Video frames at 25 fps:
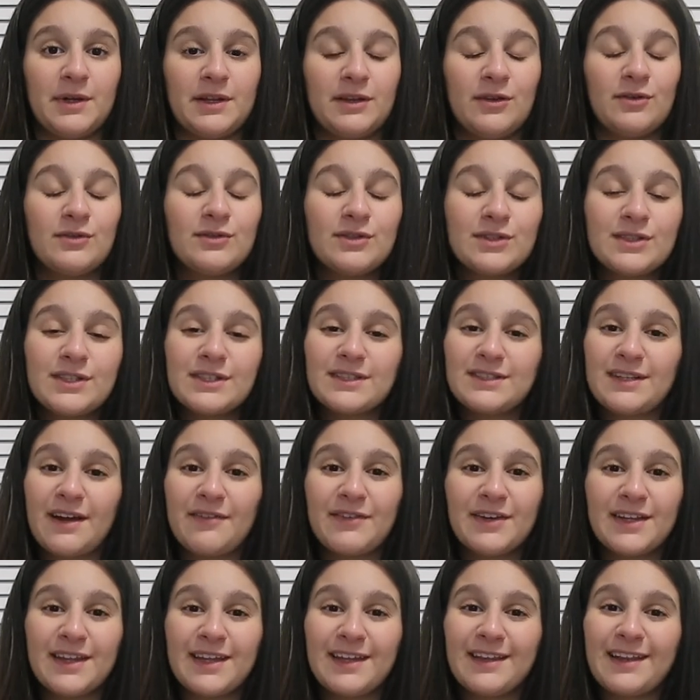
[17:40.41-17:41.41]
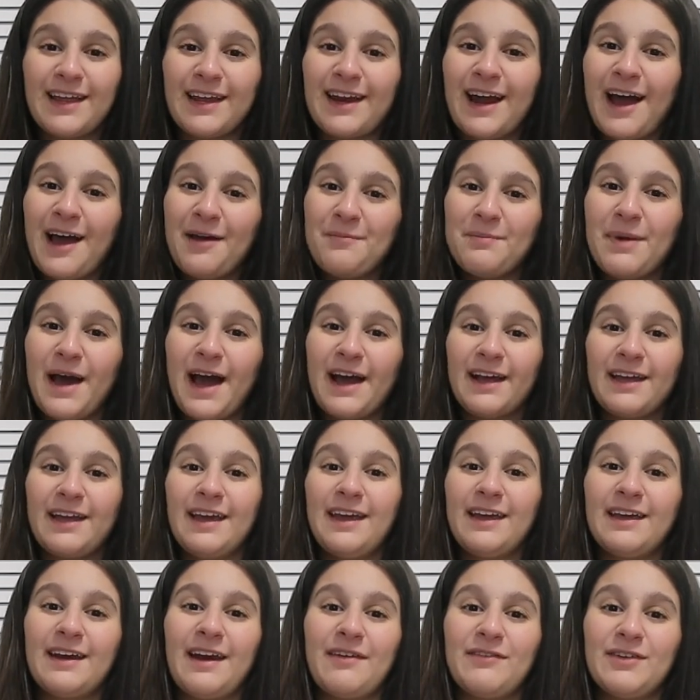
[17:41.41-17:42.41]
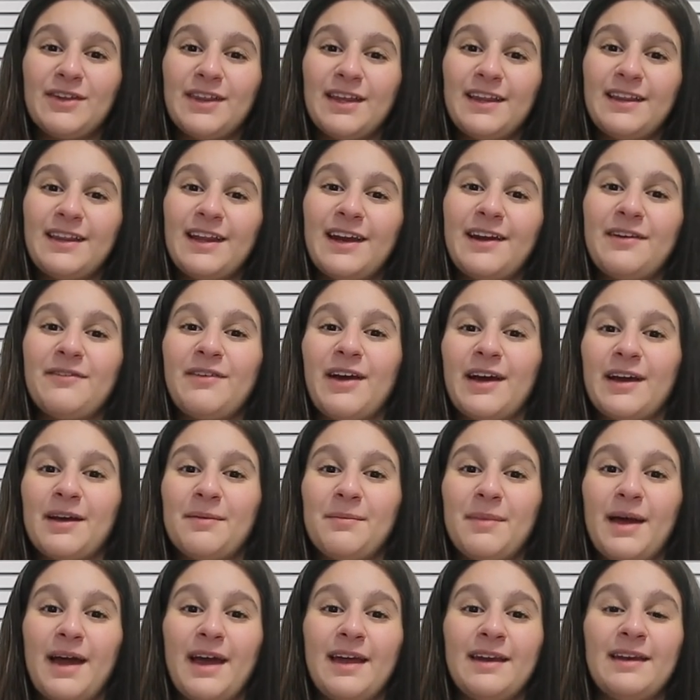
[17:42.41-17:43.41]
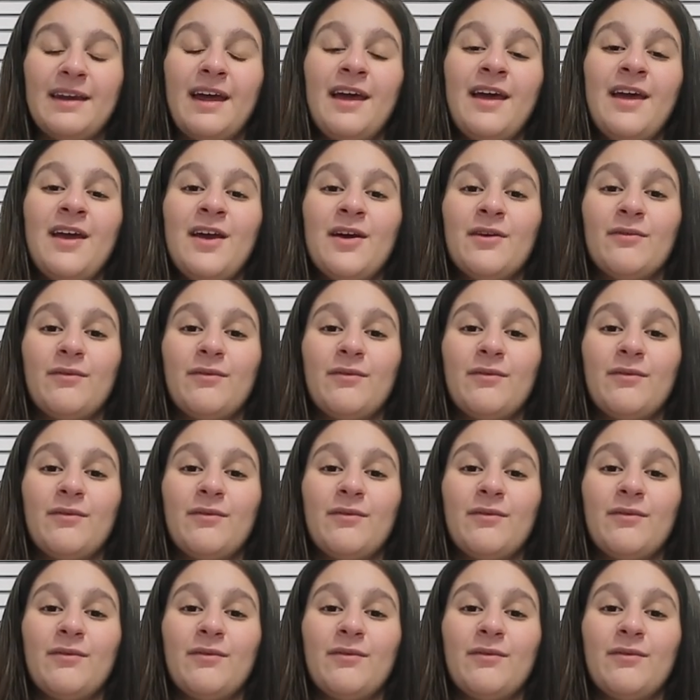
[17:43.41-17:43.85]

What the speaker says: But those are just everything that I'm packing and everything that I recommend